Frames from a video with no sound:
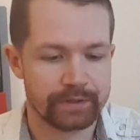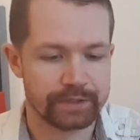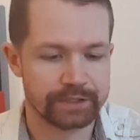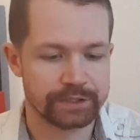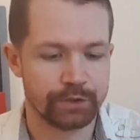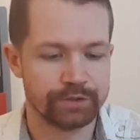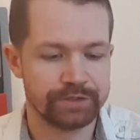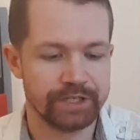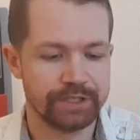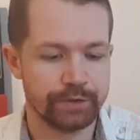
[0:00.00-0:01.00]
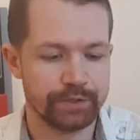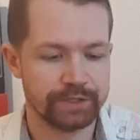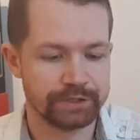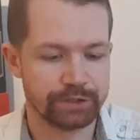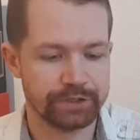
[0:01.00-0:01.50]
It's
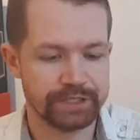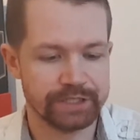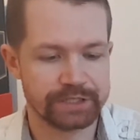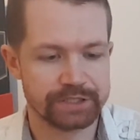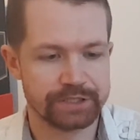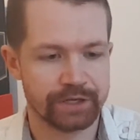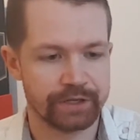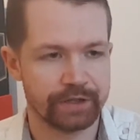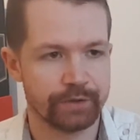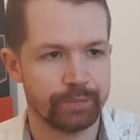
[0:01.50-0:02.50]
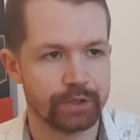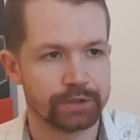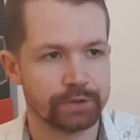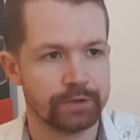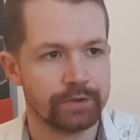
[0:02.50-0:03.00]
continuing to yeast in the
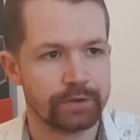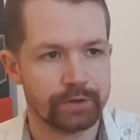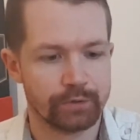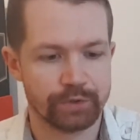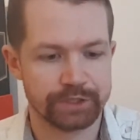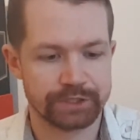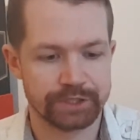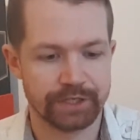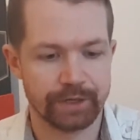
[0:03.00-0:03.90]
bottle, which